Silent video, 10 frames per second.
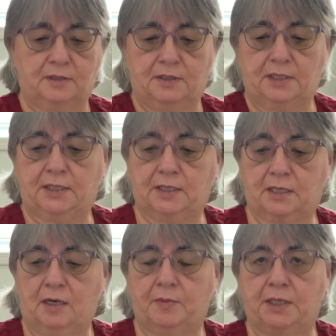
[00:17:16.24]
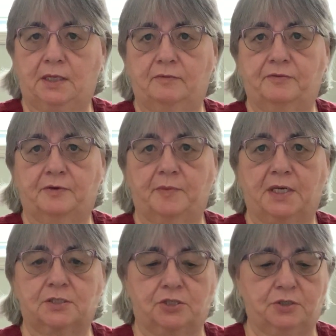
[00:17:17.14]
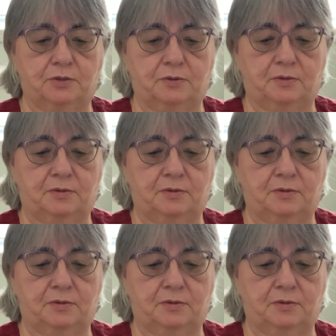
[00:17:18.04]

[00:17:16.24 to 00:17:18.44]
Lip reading: linen coming in from XG